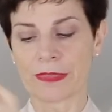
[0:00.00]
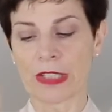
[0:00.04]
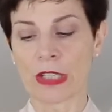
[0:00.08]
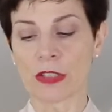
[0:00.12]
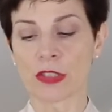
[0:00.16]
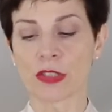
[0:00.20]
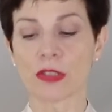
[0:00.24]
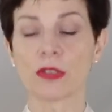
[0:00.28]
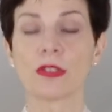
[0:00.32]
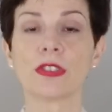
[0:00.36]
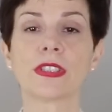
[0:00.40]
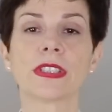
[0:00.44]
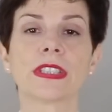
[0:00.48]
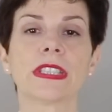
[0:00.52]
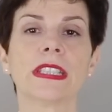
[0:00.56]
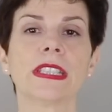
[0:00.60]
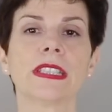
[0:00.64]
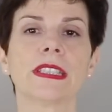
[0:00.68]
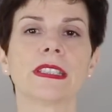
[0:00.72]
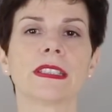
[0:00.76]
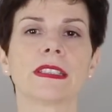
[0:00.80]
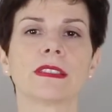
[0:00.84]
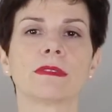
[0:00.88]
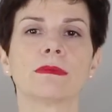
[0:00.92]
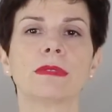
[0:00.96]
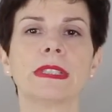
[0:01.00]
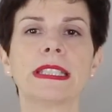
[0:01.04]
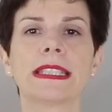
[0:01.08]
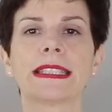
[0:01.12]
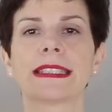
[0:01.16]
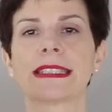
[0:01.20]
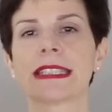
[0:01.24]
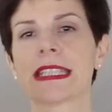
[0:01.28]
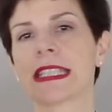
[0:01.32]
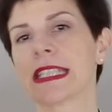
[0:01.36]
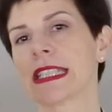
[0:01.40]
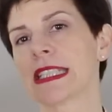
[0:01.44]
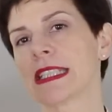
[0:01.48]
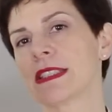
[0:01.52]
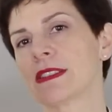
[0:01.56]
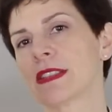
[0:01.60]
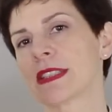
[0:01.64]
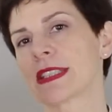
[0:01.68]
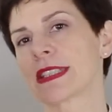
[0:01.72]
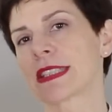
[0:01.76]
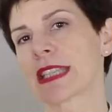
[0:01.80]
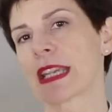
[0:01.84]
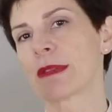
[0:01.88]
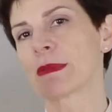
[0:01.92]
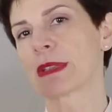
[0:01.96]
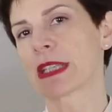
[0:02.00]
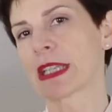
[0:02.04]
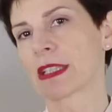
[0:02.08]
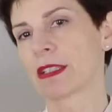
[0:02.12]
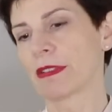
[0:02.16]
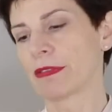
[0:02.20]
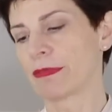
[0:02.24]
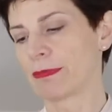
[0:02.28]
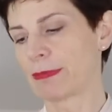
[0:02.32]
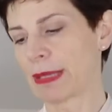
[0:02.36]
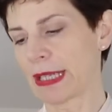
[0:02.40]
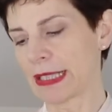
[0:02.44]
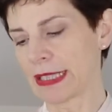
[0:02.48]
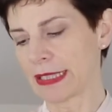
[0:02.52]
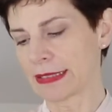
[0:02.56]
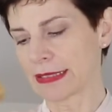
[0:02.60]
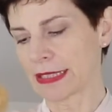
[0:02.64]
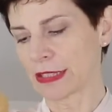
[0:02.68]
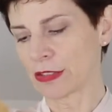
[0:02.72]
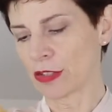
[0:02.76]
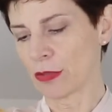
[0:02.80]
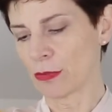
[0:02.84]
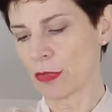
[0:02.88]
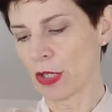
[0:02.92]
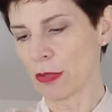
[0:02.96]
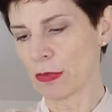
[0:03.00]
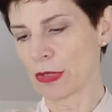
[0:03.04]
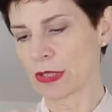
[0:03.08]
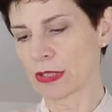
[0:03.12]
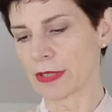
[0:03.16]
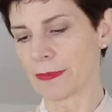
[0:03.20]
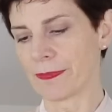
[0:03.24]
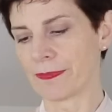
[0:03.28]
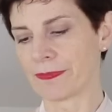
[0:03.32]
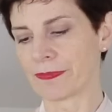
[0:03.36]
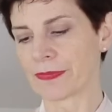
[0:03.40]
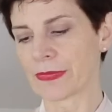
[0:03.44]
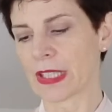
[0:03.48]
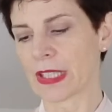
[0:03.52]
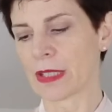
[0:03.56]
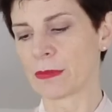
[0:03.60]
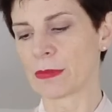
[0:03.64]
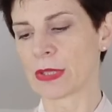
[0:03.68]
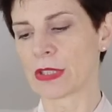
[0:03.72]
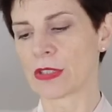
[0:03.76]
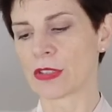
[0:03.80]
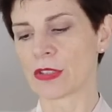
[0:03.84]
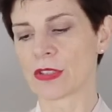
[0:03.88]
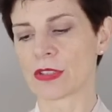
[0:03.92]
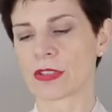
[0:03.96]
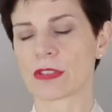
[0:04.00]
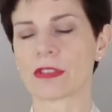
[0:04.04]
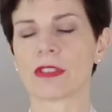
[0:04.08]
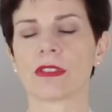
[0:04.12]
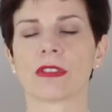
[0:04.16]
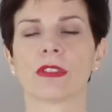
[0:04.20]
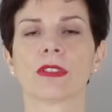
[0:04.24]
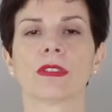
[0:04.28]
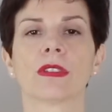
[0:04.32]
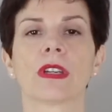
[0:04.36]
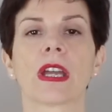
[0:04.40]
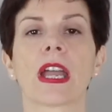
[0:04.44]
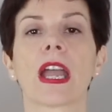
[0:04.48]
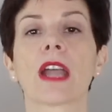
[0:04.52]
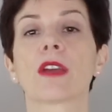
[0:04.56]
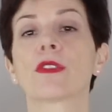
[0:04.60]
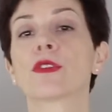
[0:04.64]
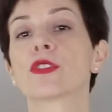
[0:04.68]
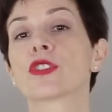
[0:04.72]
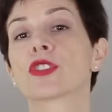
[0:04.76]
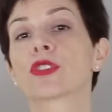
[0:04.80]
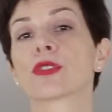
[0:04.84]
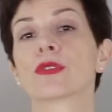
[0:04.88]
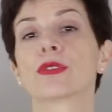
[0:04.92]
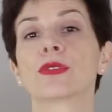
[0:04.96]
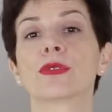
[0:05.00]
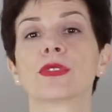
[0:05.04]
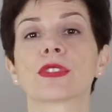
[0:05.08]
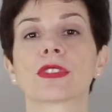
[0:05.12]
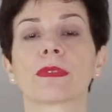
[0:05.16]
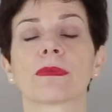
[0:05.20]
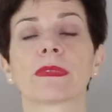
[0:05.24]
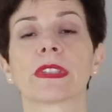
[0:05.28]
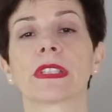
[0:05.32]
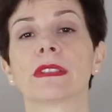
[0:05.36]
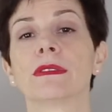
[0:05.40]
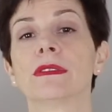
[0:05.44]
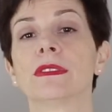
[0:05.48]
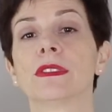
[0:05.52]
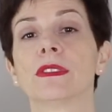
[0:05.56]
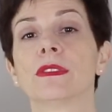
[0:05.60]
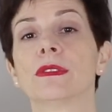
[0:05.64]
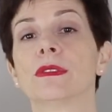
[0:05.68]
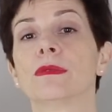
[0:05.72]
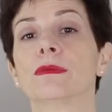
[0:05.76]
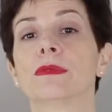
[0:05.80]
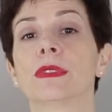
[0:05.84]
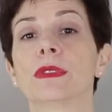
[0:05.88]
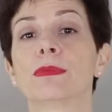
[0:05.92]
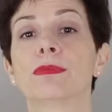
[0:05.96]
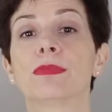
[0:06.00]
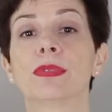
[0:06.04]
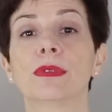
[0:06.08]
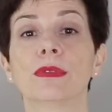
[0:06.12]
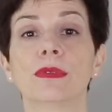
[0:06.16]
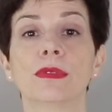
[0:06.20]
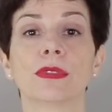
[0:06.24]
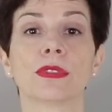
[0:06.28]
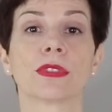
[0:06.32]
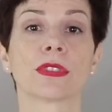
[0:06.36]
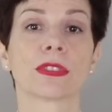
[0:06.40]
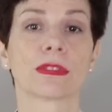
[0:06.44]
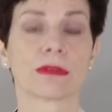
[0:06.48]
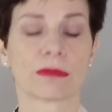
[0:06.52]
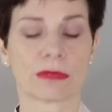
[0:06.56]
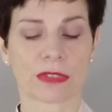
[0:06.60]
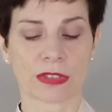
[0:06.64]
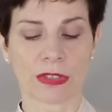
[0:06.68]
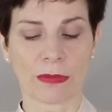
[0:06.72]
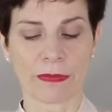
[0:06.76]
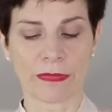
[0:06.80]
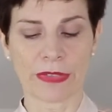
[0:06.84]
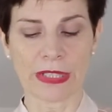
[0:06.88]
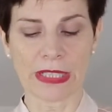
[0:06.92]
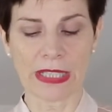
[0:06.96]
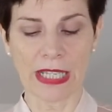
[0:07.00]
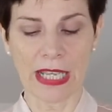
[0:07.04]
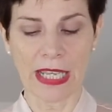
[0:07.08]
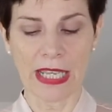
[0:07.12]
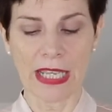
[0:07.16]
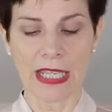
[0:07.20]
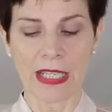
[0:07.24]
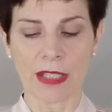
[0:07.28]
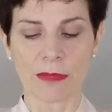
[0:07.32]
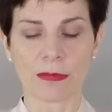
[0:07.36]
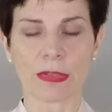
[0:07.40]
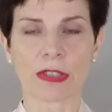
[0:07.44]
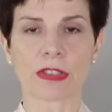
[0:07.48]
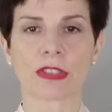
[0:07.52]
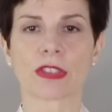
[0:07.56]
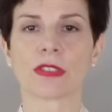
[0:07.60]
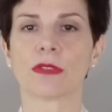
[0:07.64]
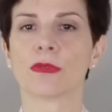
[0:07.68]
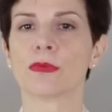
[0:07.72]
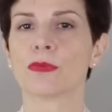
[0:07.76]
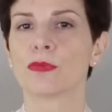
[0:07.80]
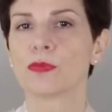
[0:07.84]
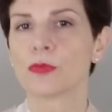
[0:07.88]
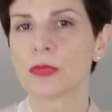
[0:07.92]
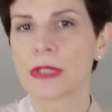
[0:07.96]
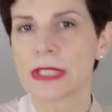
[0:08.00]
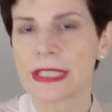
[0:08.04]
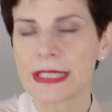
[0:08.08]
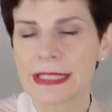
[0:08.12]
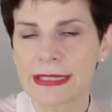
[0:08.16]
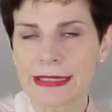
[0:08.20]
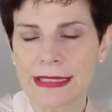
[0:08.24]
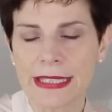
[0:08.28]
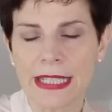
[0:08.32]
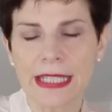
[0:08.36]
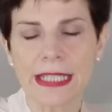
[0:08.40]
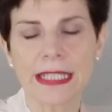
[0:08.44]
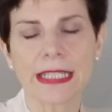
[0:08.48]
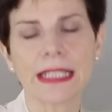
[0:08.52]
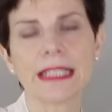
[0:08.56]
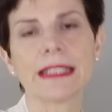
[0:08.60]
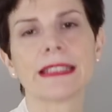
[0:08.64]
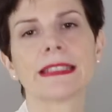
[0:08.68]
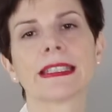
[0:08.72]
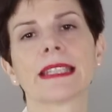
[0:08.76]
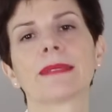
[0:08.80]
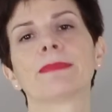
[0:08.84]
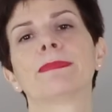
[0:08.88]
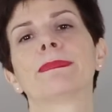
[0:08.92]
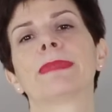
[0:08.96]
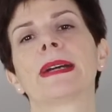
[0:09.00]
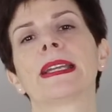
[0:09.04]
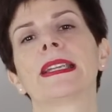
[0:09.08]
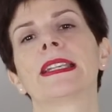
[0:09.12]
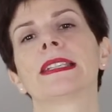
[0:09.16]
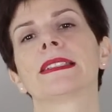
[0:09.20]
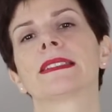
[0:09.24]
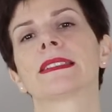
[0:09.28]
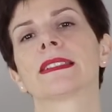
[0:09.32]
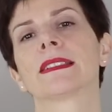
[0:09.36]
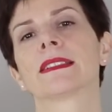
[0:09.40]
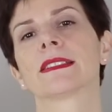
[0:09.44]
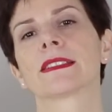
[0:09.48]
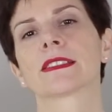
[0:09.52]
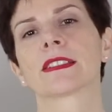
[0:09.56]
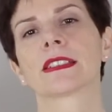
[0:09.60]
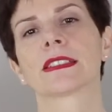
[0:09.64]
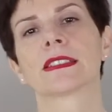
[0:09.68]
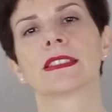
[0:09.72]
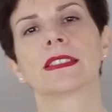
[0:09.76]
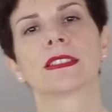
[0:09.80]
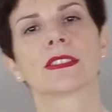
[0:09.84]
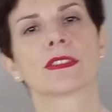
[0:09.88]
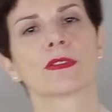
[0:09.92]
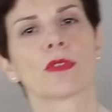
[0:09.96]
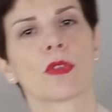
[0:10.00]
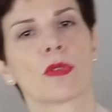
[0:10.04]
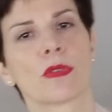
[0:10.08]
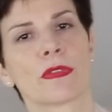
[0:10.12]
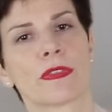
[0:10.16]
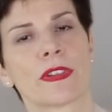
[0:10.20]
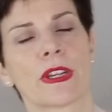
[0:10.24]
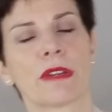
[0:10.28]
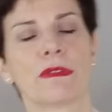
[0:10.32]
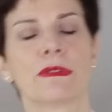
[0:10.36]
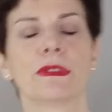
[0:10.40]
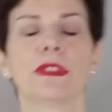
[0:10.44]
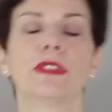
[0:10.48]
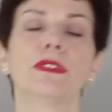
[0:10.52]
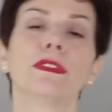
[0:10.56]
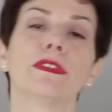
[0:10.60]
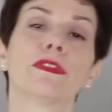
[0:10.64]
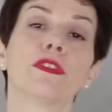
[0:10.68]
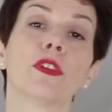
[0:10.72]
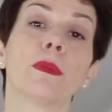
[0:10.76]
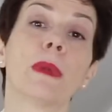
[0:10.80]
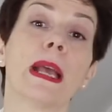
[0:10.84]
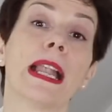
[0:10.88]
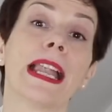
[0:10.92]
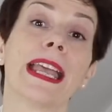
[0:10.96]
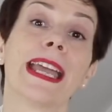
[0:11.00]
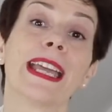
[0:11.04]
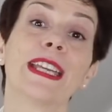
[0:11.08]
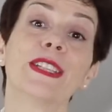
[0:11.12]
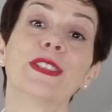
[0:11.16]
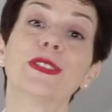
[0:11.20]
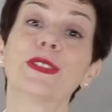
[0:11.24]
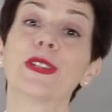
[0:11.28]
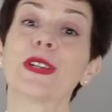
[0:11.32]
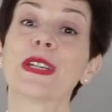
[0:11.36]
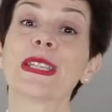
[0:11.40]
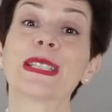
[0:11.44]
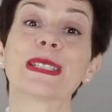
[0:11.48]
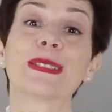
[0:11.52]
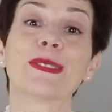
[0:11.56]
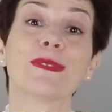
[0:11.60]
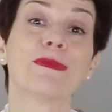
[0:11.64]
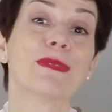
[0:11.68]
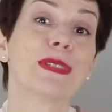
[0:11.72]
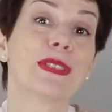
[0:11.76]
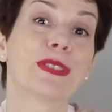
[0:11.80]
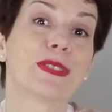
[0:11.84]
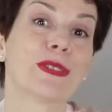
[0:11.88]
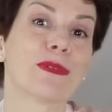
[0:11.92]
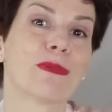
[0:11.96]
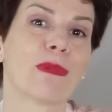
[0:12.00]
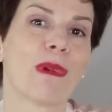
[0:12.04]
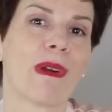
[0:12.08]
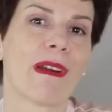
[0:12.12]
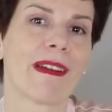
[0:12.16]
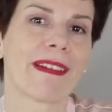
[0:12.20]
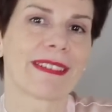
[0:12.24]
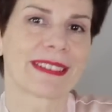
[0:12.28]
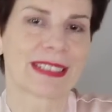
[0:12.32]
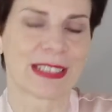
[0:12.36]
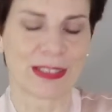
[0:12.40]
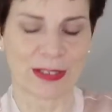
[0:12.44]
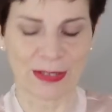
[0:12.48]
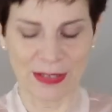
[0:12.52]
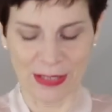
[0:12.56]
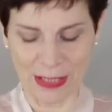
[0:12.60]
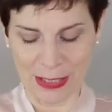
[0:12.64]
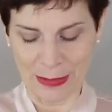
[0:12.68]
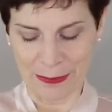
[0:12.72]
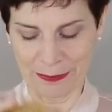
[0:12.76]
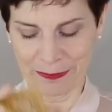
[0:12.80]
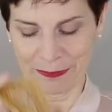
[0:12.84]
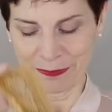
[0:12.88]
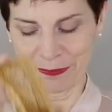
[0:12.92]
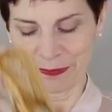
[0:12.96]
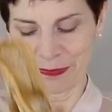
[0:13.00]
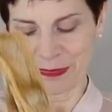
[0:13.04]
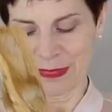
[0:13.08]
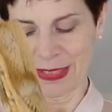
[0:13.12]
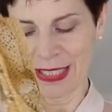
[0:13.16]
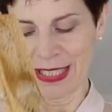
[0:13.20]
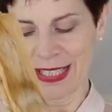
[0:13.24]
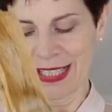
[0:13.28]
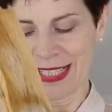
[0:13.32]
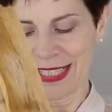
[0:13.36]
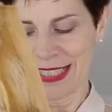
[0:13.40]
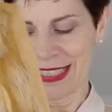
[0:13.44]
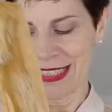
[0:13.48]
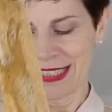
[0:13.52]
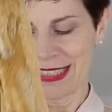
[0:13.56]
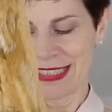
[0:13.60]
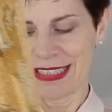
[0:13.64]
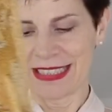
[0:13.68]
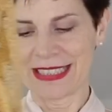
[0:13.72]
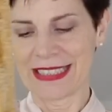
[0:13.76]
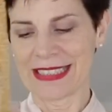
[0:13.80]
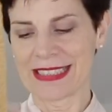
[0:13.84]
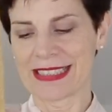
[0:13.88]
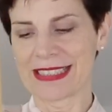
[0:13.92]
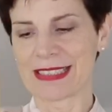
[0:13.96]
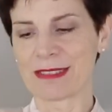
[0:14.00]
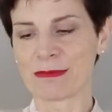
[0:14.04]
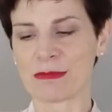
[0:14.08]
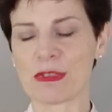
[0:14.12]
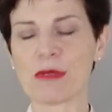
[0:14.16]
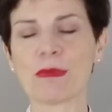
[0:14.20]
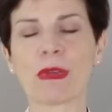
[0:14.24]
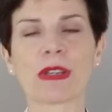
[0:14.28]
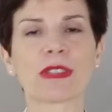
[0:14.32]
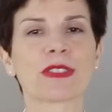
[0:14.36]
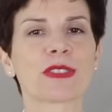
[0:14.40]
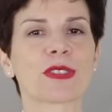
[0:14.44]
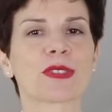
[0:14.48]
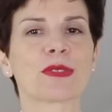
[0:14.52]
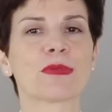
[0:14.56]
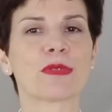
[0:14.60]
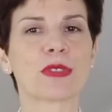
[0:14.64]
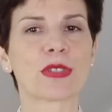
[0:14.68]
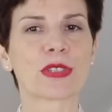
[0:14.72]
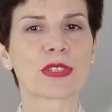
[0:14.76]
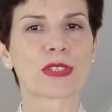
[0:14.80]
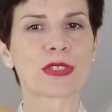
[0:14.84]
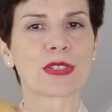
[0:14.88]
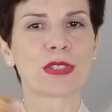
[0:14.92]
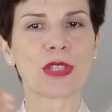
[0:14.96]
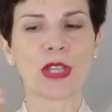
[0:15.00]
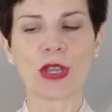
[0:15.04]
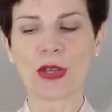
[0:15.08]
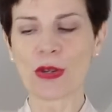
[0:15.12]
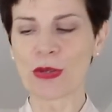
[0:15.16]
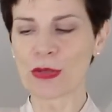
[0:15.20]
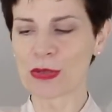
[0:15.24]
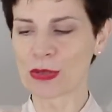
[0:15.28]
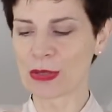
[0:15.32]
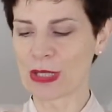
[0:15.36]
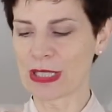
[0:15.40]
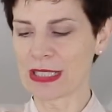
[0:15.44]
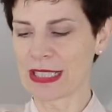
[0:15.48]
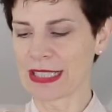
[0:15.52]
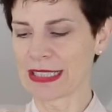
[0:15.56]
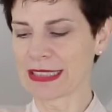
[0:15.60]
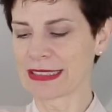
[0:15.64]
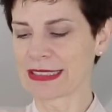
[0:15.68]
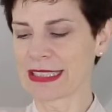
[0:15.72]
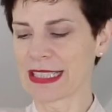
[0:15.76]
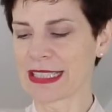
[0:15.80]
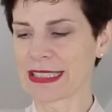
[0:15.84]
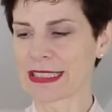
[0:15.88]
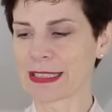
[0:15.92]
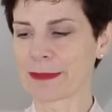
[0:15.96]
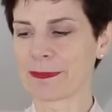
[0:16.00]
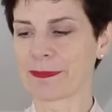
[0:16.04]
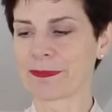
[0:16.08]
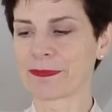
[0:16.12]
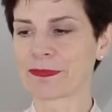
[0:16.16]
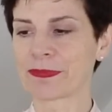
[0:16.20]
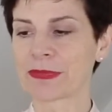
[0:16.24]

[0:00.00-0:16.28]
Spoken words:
So you see, we're staying in the same kind of palette at the moment, because, you know, I could show you something, you know, with blues or something, but we're staying in that palette, so it's all fairly uniform. And, you know, it's the winter white, it reminds us of the snow, so I like that.